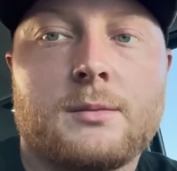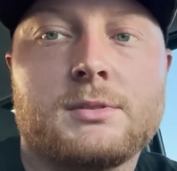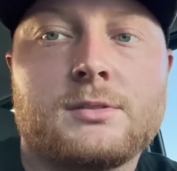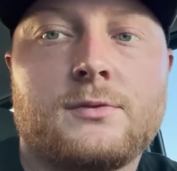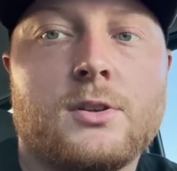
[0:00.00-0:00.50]

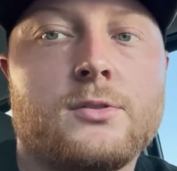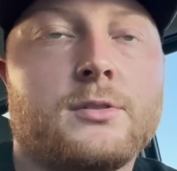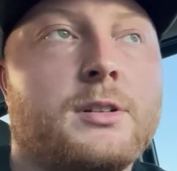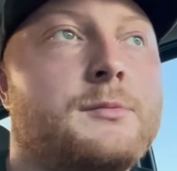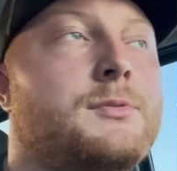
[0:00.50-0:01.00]
has a
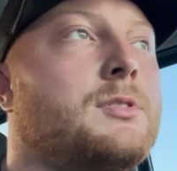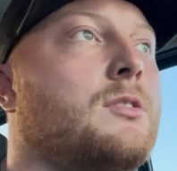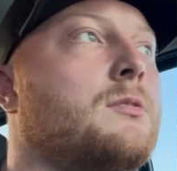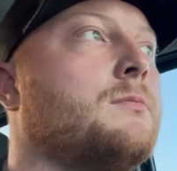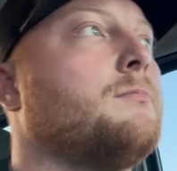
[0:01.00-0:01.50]
floater in them.
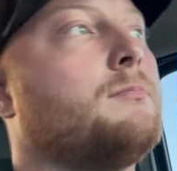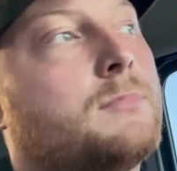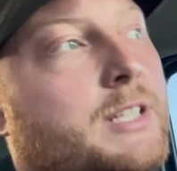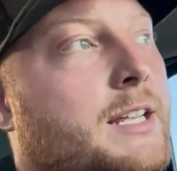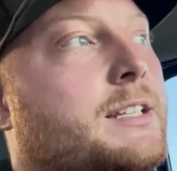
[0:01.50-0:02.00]
So
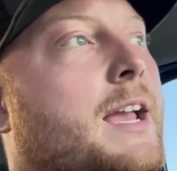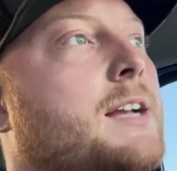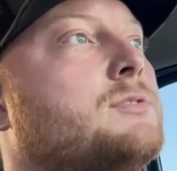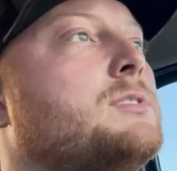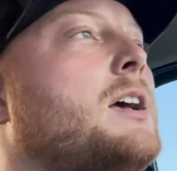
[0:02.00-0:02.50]
yank the
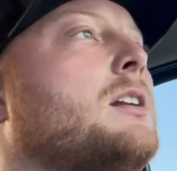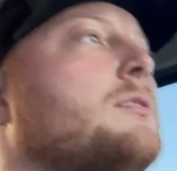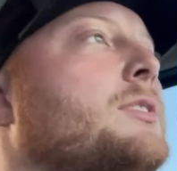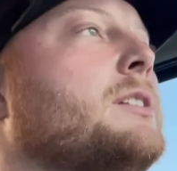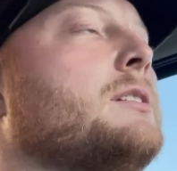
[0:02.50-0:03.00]
axles out
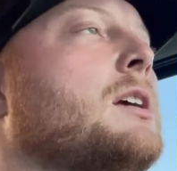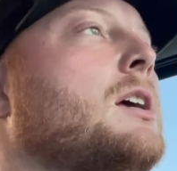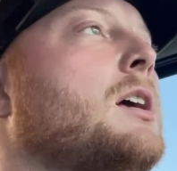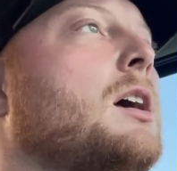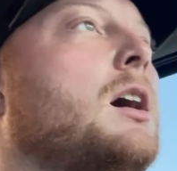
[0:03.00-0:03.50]
of it,
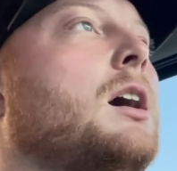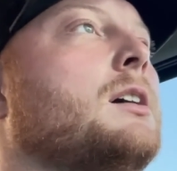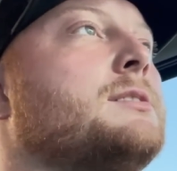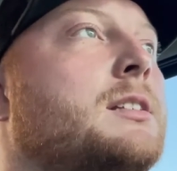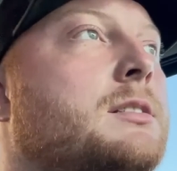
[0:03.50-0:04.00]

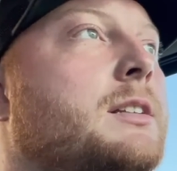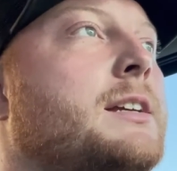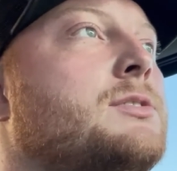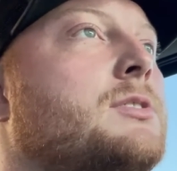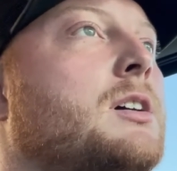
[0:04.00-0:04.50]
set the
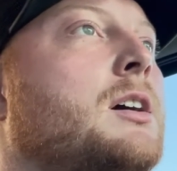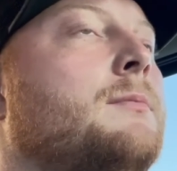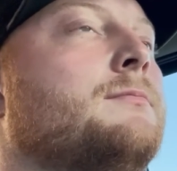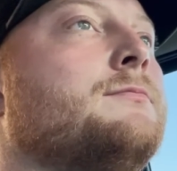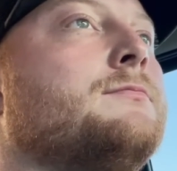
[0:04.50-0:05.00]
laser up,
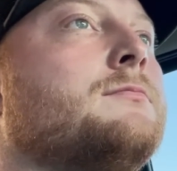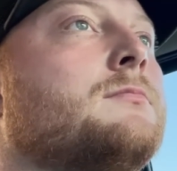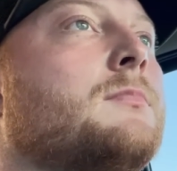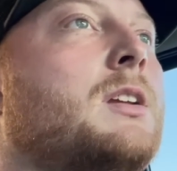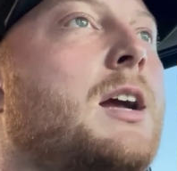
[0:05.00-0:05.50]

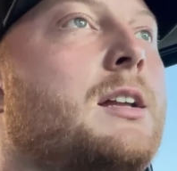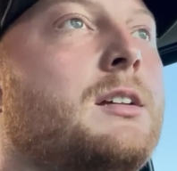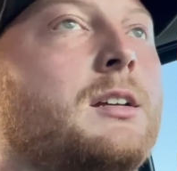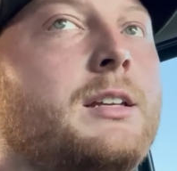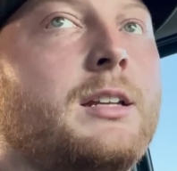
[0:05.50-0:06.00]
kind
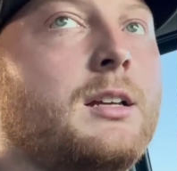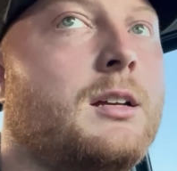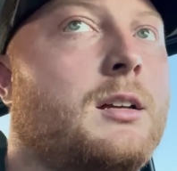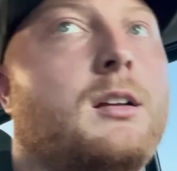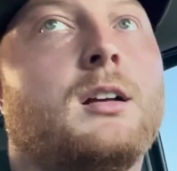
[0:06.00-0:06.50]
of get
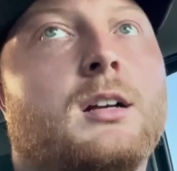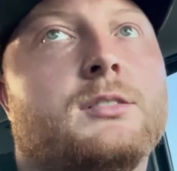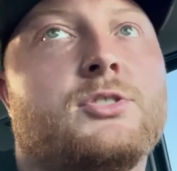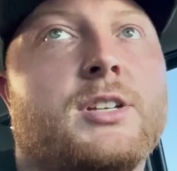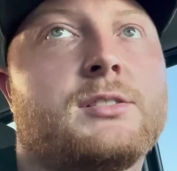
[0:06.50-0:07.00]
a
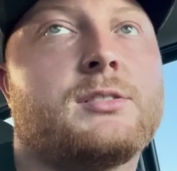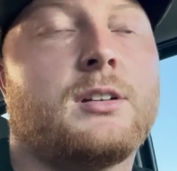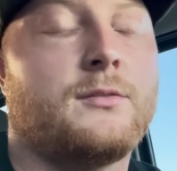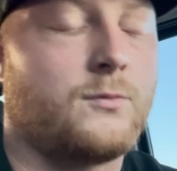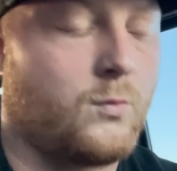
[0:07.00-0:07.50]
gist
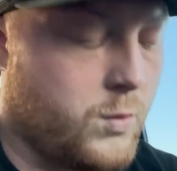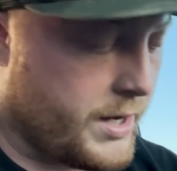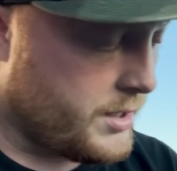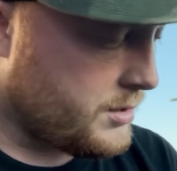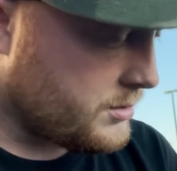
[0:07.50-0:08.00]
of
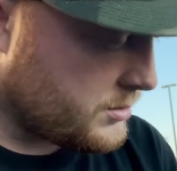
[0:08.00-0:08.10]
where,